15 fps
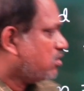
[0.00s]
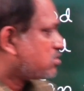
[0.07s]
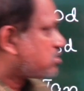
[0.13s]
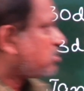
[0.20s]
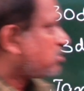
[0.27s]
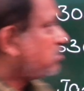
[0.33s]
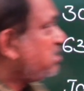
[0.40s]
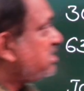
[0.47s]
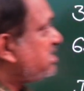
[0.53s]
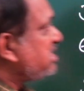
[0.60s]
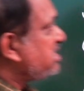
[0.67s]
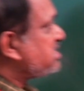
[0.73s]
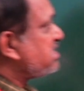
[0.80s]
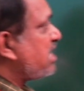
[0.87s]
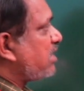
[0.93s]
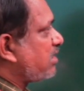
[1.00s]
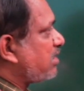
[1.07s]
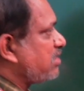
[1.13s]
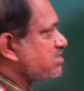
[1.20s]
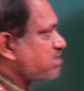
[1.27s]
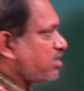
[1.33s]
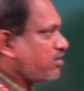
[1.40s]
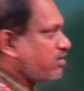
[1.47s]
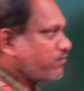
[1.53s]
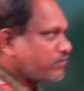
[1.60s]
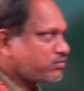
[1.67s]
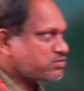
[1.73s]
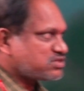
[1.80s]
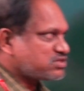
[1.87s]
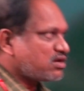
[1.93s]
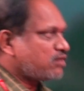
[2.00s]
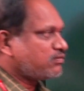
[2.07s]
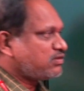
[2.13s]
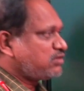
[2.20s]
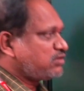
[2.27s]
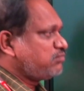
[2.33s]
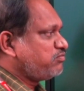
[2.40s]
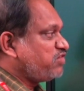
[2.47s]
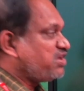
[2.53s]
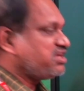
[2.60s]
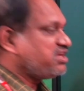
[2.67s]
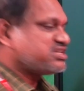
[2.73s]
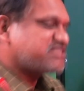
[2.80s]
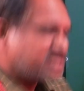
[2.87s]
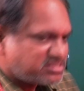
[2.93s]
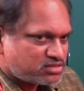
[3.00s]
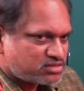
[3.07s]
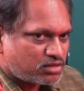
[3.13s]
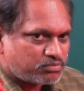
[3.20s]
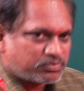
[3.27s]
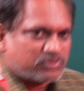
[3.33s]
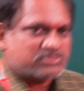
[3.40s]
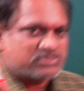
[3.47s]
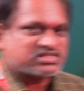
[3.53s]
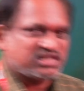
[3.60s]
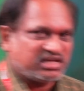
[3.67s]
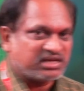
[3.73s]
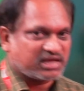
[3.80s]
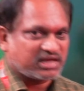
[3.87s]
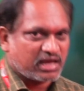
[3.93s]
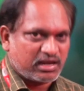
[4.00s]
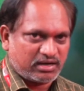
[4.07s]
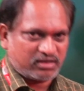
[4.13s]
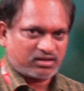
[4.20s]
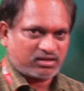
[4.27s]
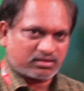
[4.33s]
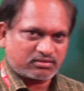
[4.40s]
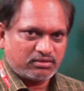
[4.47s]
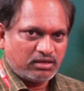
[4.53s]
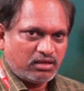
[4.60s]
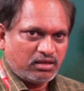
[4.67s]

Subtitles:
So this data is enough to solve various examples in calendar.